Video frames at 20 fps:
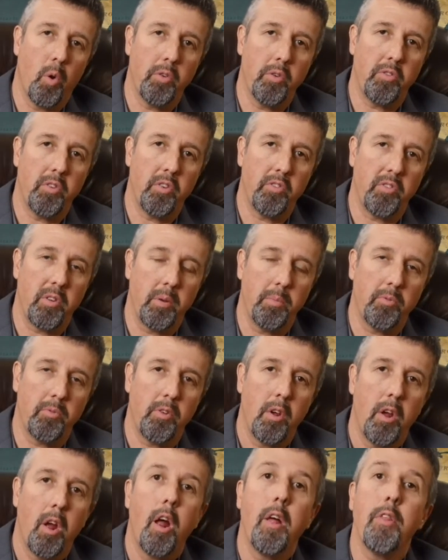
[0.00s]
court
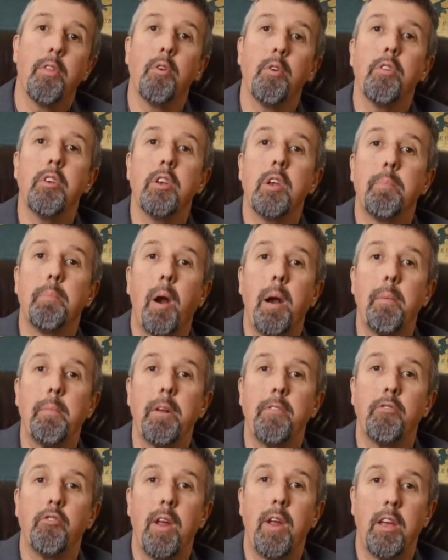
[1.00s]
systems through the
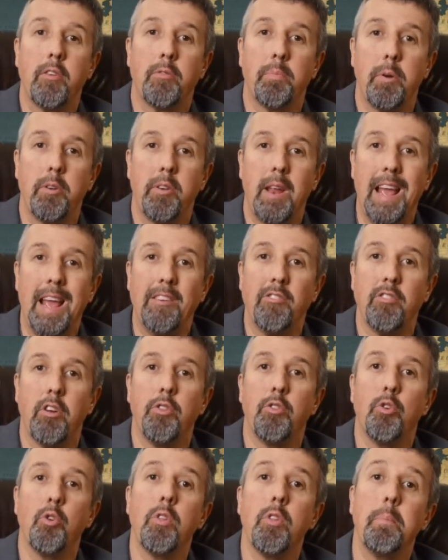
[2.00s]
Department of
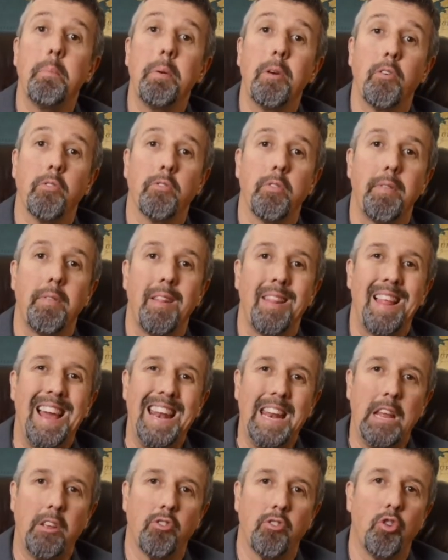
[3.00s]
Transportation, through the bills of the
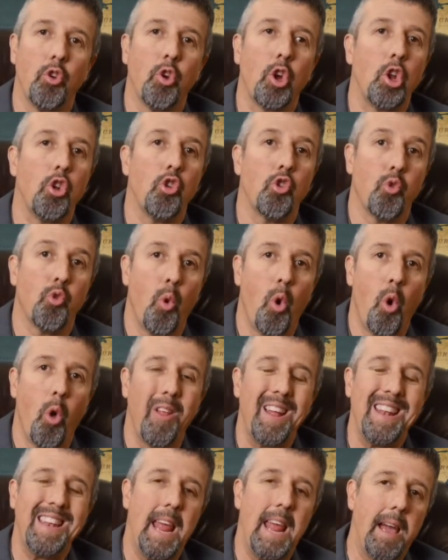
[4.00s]
ladings, to
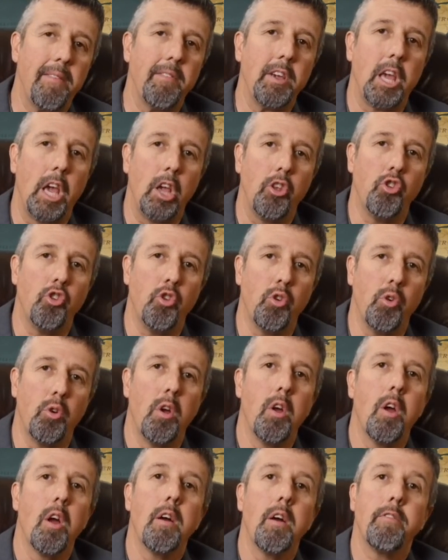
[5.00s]
control and navigate
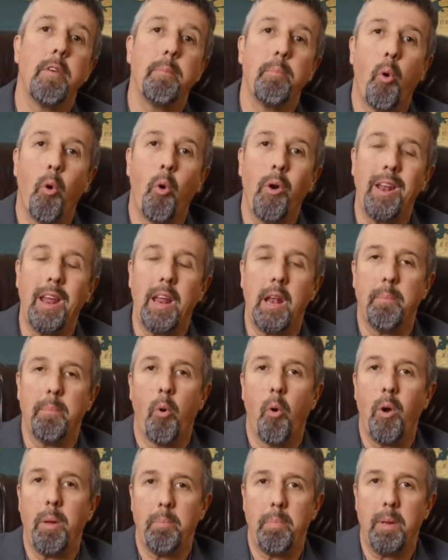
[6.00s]
you from point A to
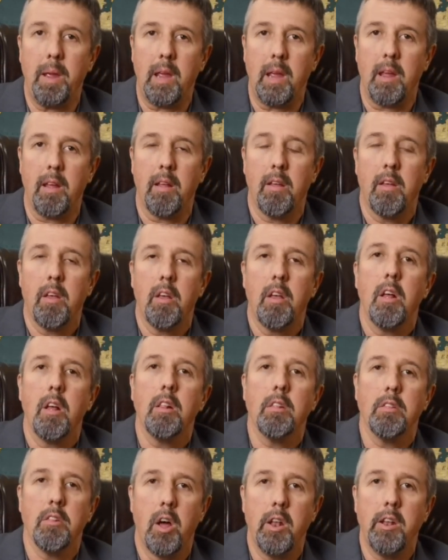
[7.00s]
point B.
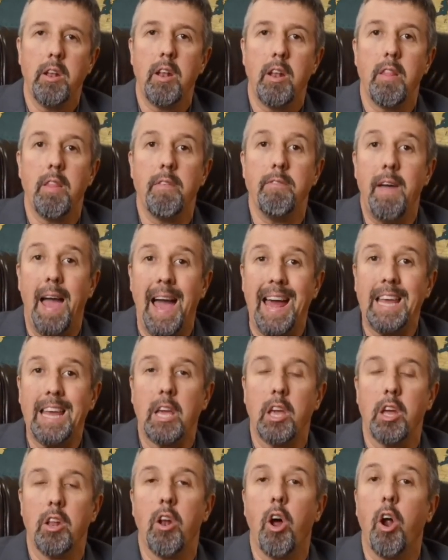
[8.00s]
London and the
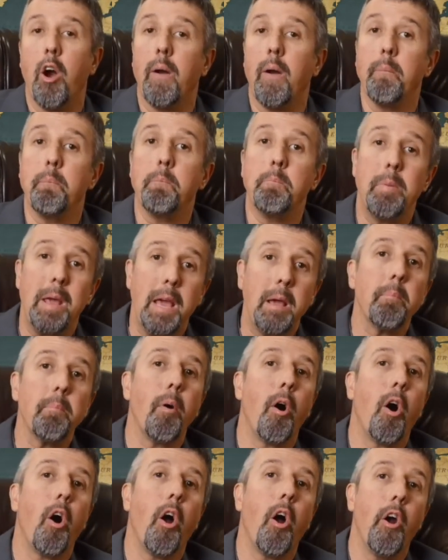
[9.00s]
Vatican are a big
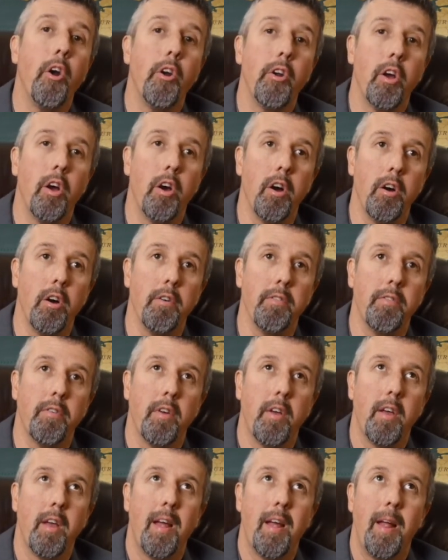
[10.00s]
part of
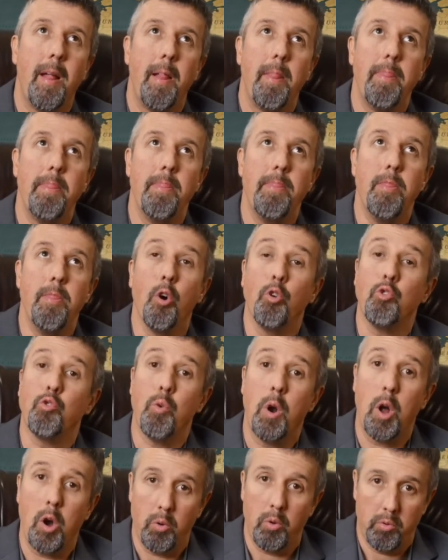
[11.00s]
those
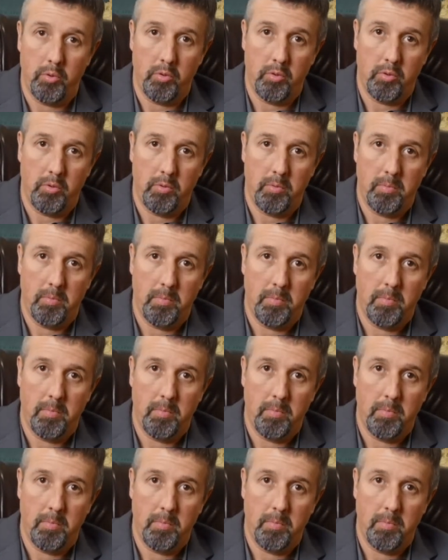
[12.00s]
roads.